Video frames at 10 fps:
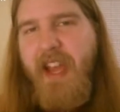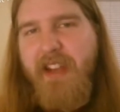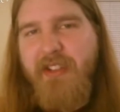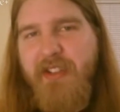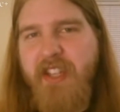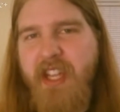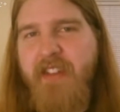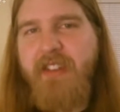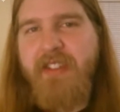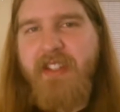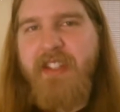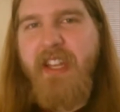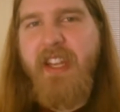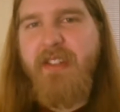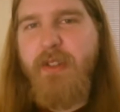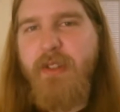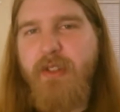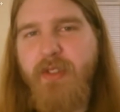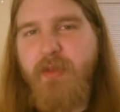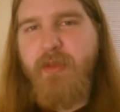actually just give us the tickets, too,
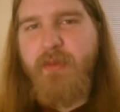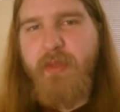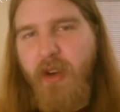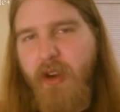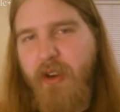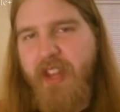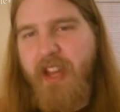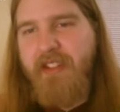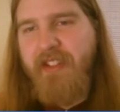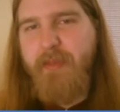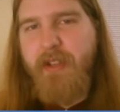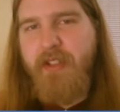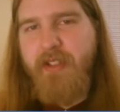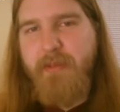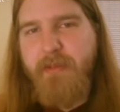if you are that suspicious,